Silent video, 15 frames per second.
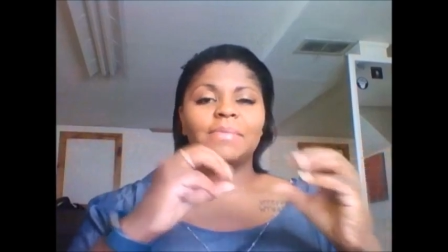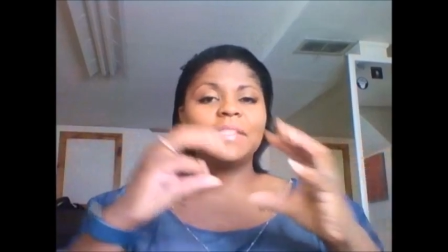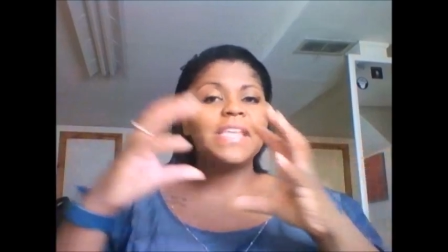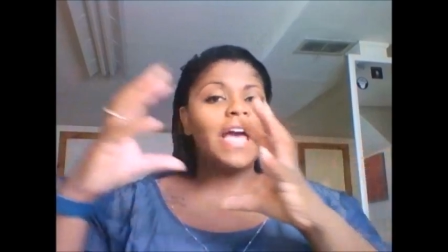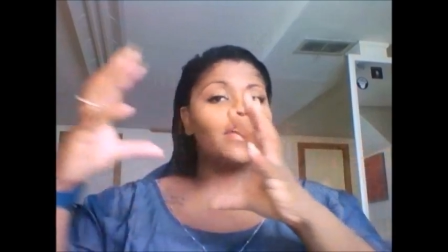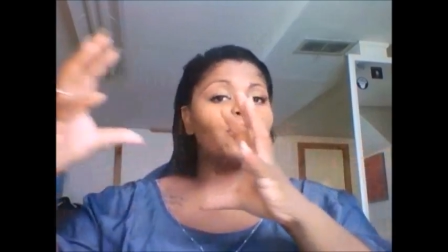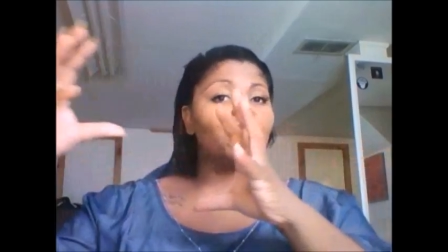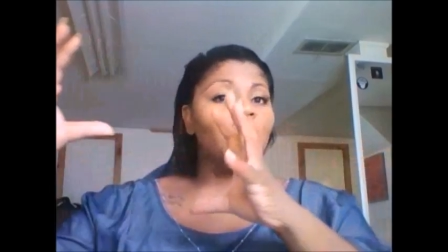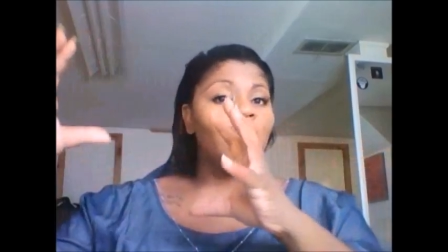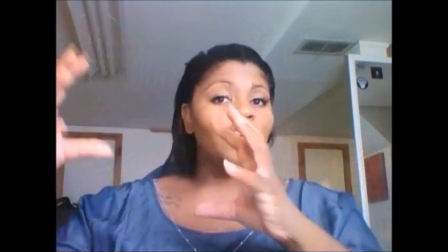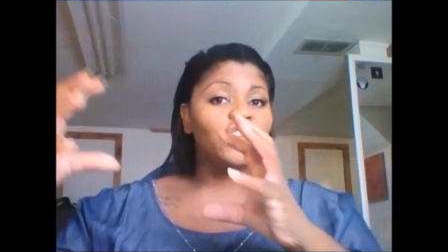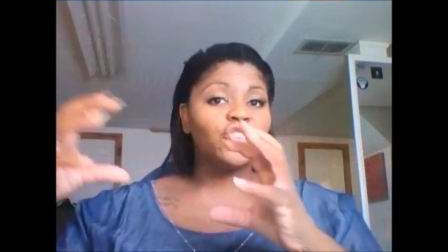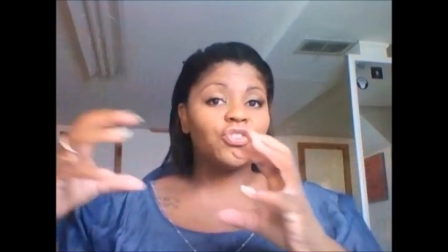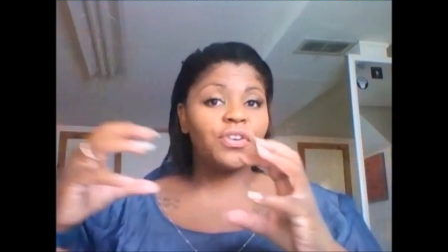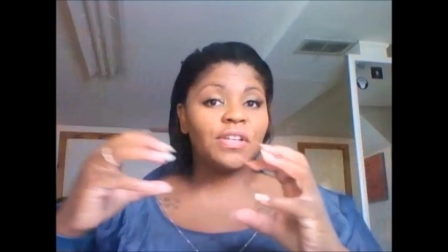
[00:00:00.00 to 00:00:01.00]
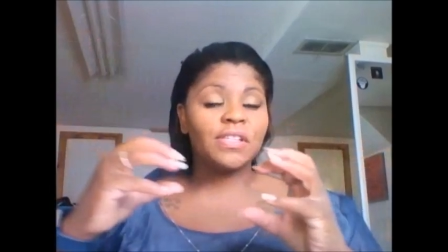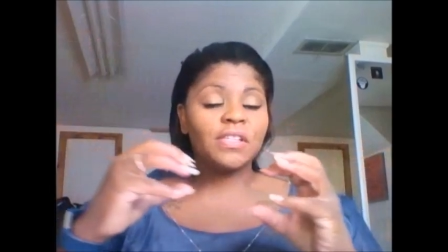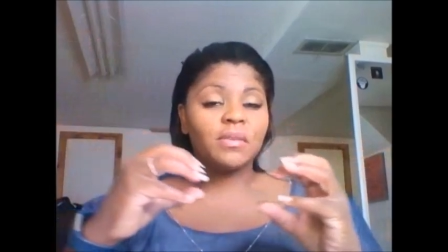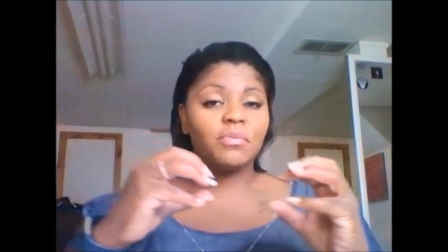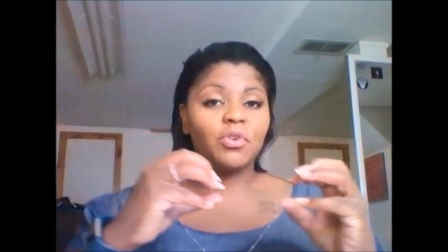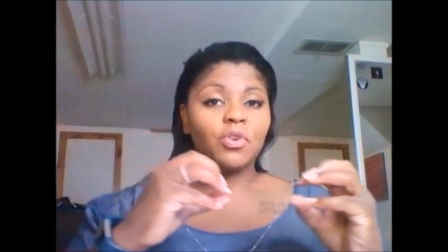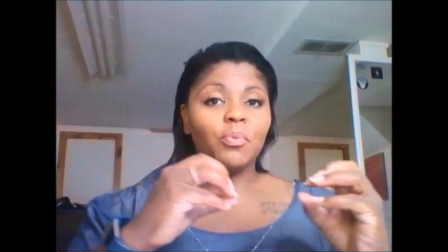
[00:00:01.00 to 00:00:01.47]
Saturn usher in
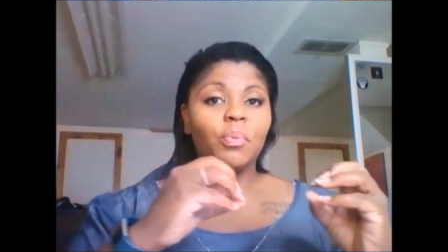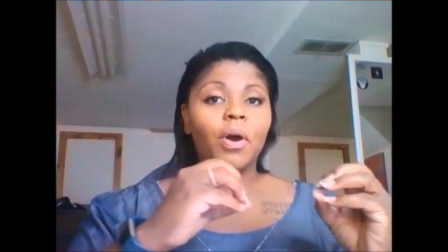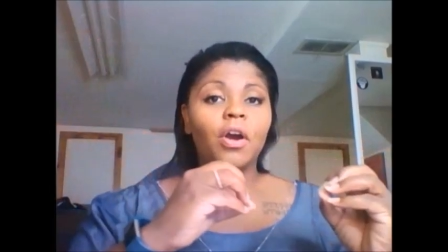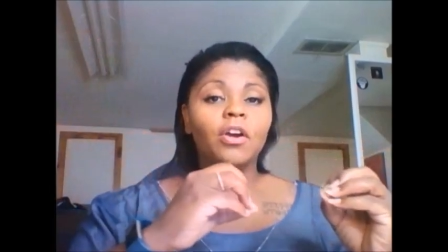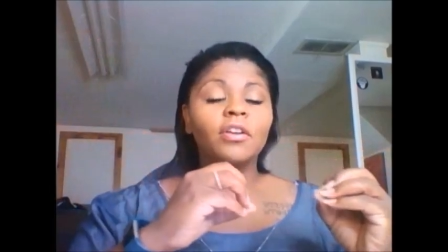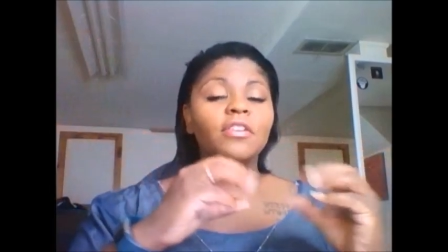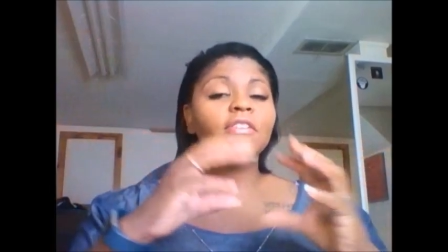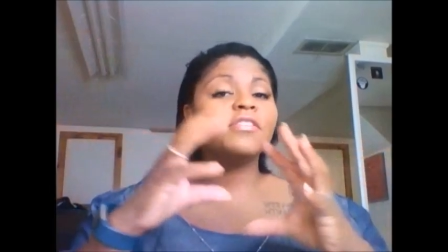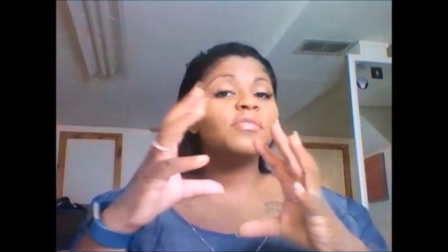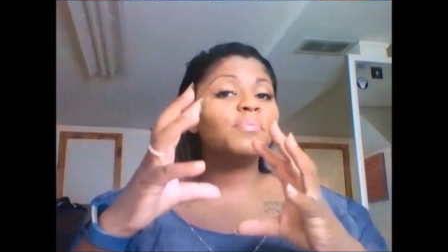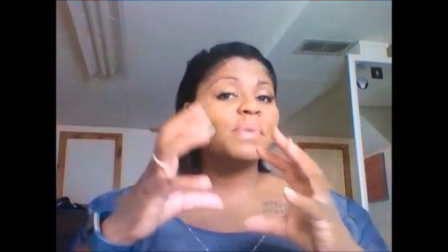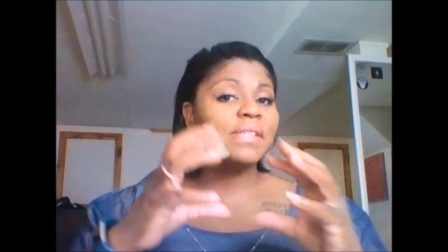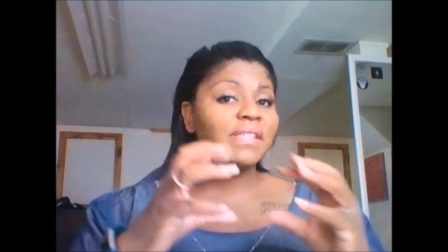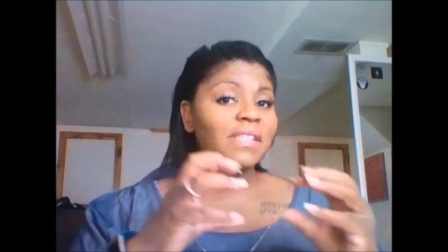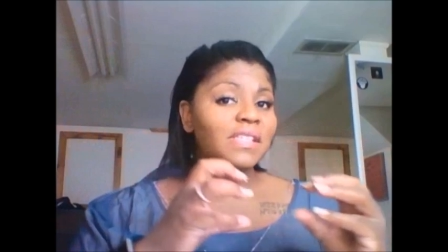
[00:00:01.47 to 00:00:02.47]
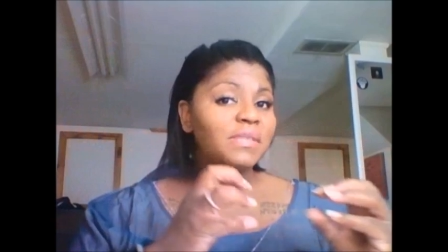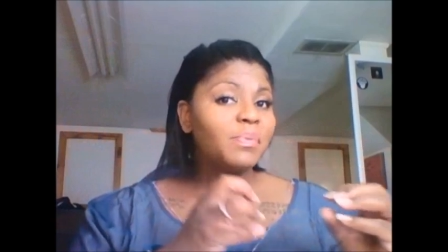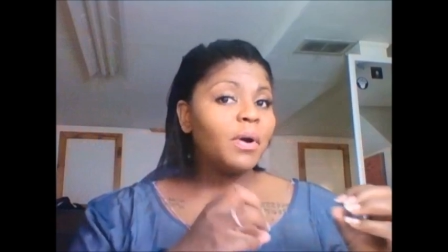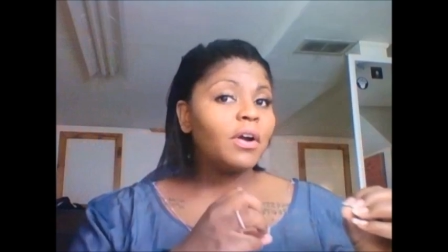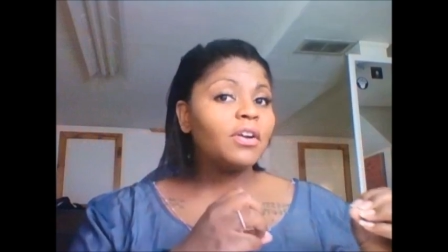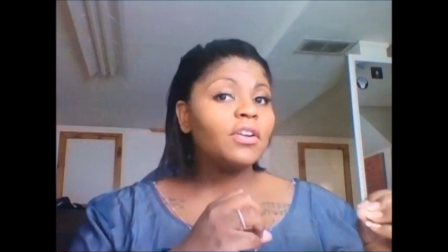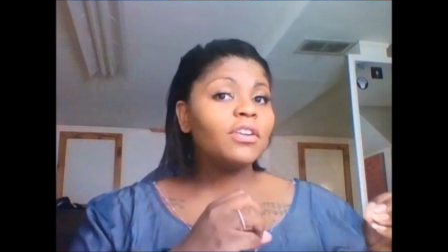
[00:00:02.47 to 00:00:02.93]
some new partners, business
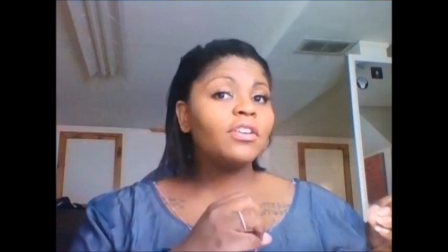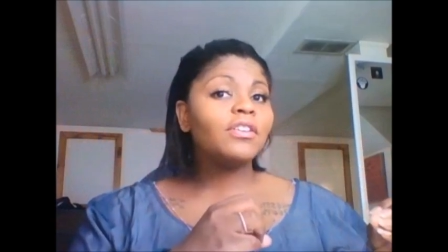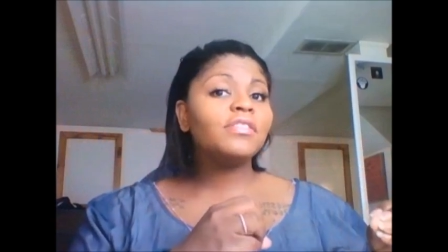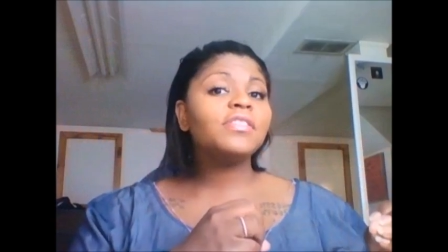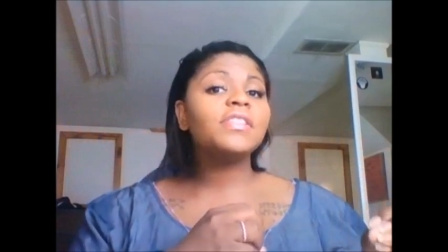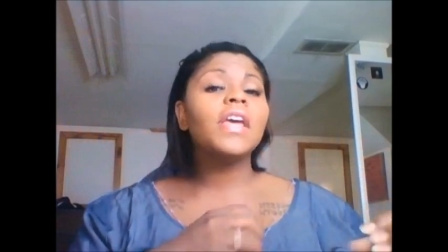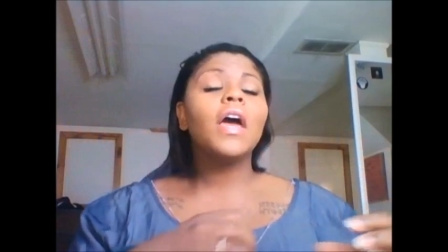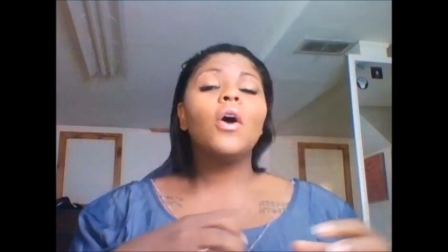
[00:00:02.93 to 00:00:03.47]
partners,